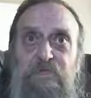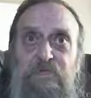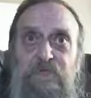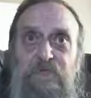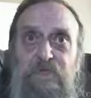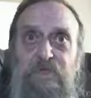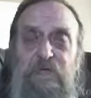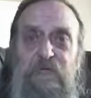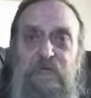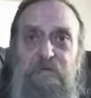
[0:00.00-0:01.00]
you know, what
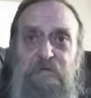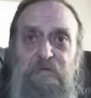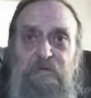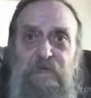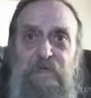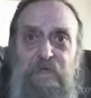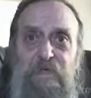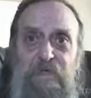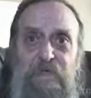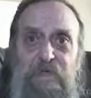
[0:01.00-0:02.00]
I've
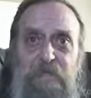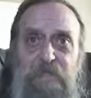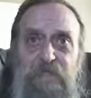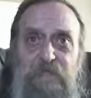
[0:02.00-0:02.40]
come to